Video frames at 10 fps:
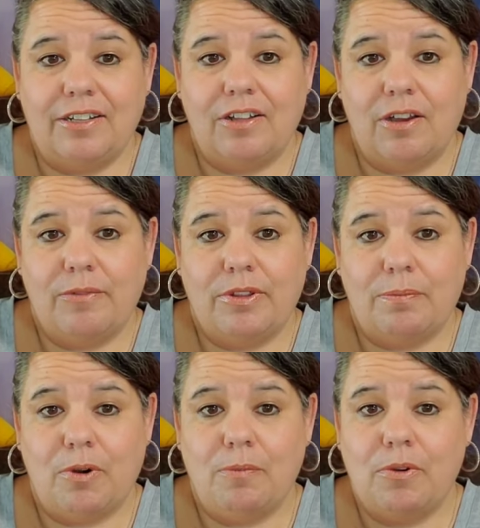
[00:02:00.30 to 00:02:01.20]
along with a
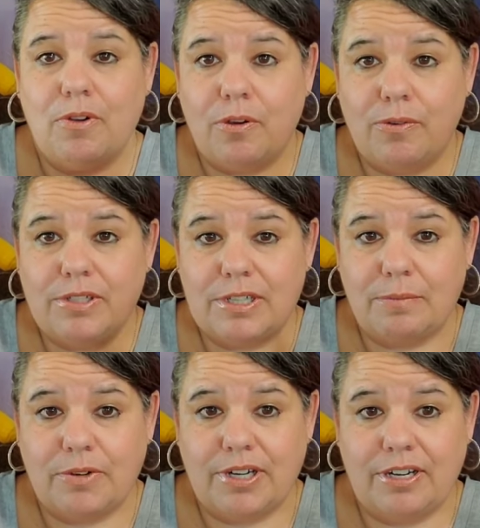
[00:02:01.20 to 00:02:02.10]
promo code
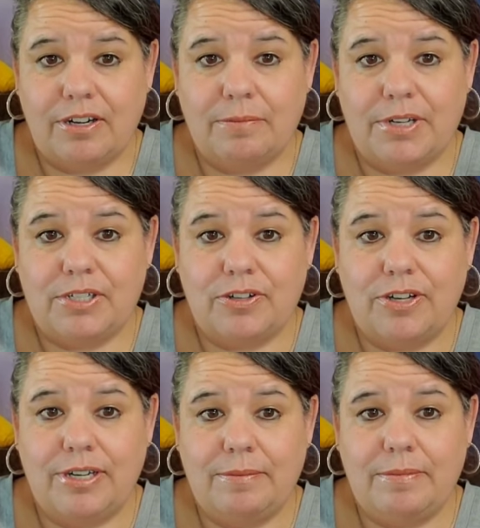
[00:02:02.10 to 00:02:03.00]
somewhere here on my
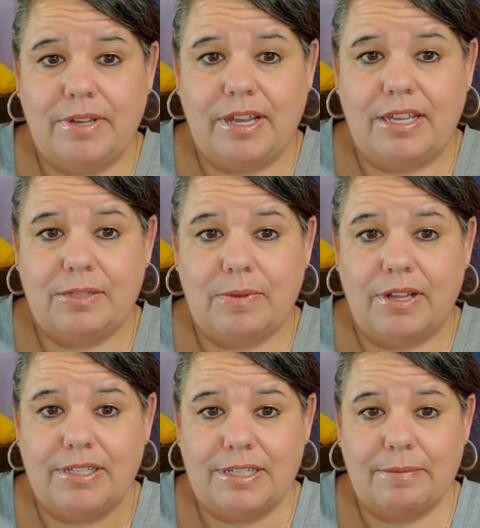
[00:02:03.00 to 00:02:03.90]
screen as
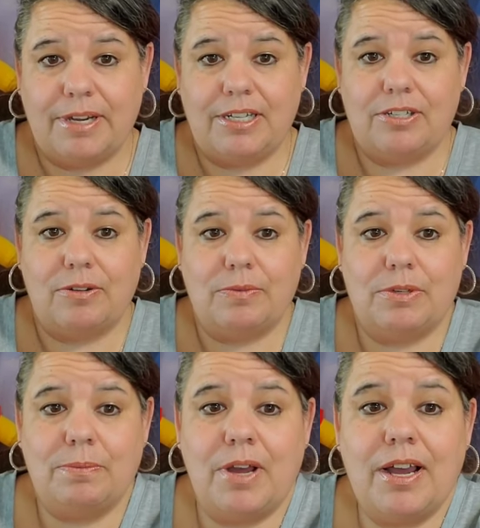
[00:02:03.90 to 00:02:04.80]
well as in my
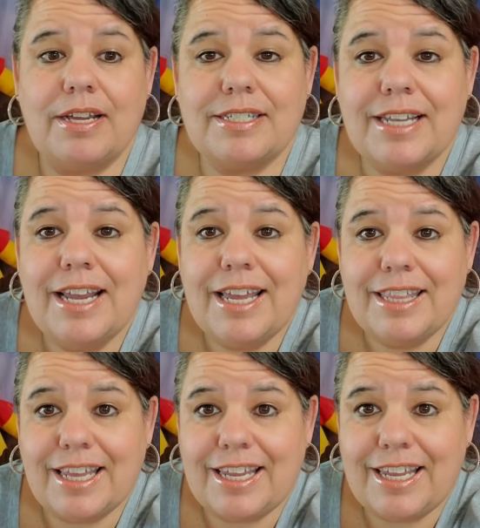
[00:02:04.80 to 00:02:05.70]
description box
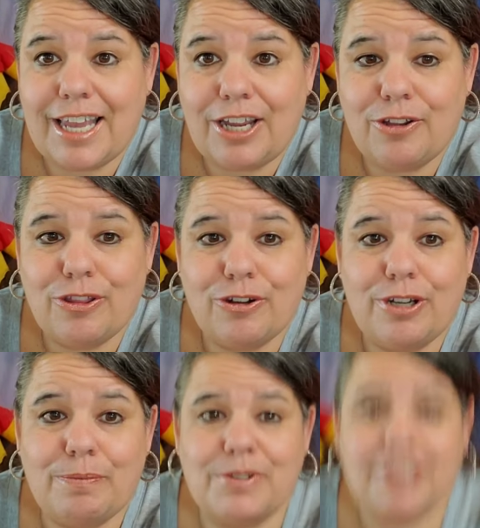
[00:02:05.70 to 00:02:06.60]
that can get you
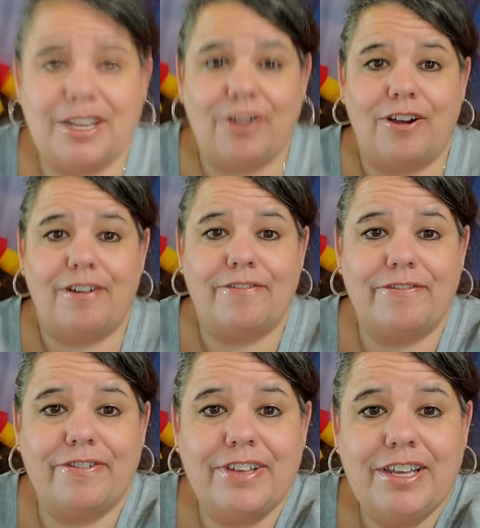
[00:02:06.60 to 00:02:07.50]
30%
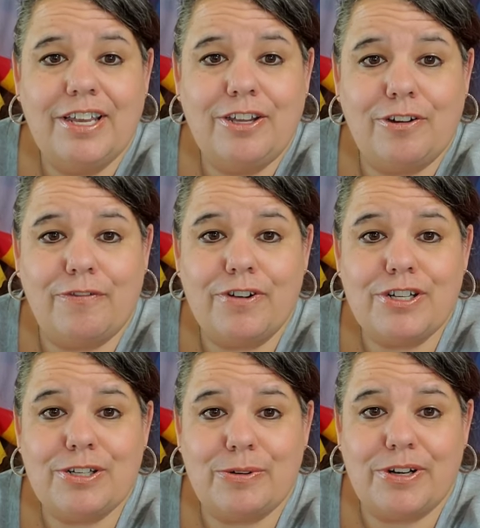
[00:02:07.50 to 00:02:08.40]
off your
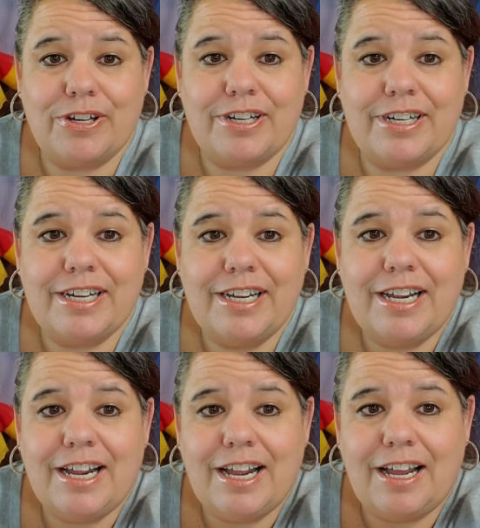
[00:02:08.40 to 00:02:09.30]
first order
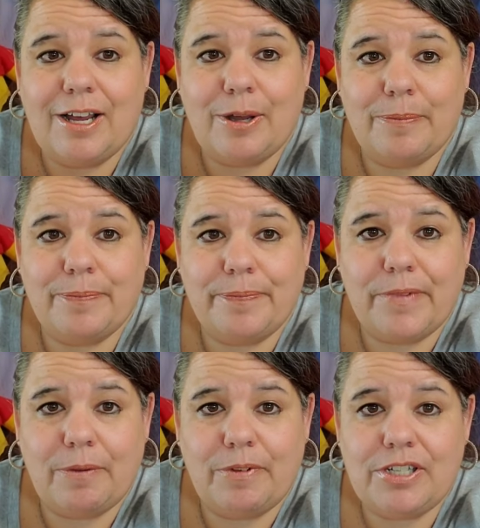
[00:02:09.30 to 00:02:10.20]
um,
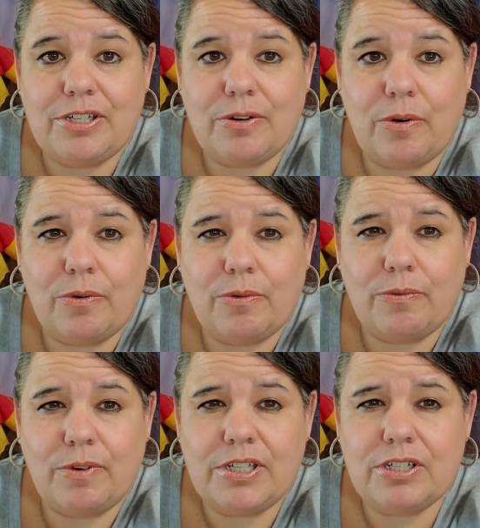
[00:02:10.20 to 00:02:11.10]
and once you
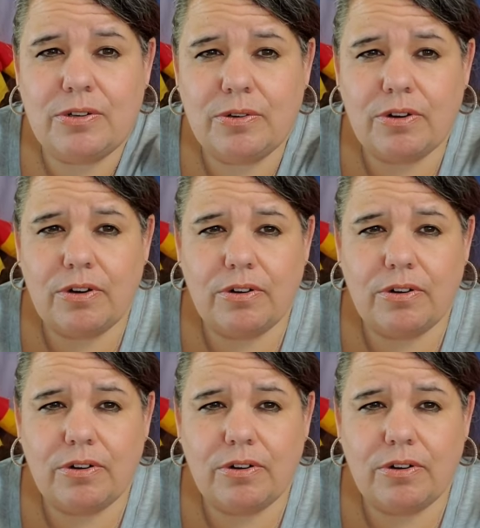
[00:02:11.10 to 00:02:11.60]
once you